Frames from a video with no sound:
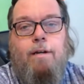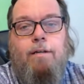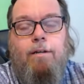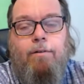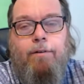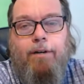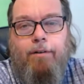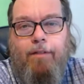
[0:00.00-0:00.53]
you
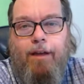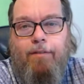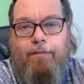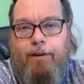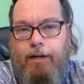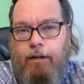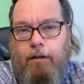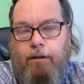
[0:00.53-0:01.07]
don't hear that
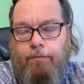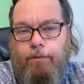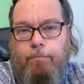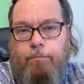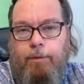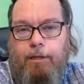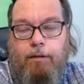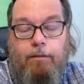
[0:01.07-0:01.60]
very often
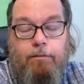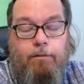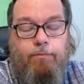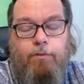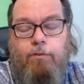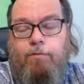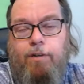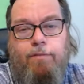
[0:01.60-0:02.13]
because if
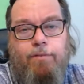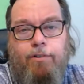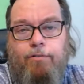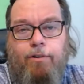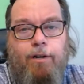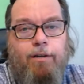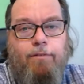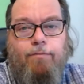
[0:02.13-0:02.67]
you've ever
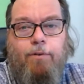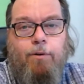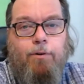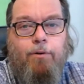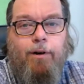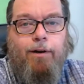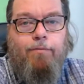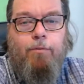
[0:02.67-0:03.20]
tried to
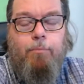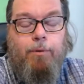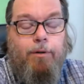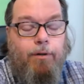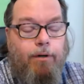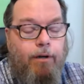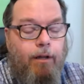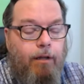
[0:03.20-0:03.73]
photograph a
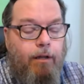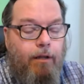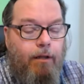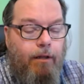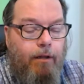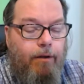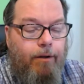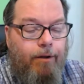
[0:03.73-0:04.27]
bird,
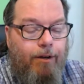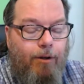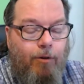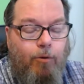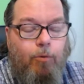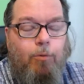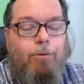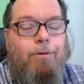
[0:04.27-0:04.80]

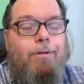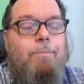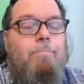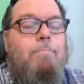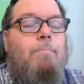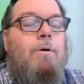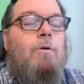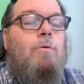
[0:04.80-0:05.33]
holy
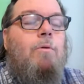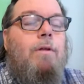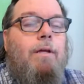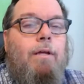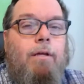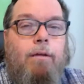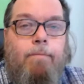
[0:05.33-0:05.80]
moly,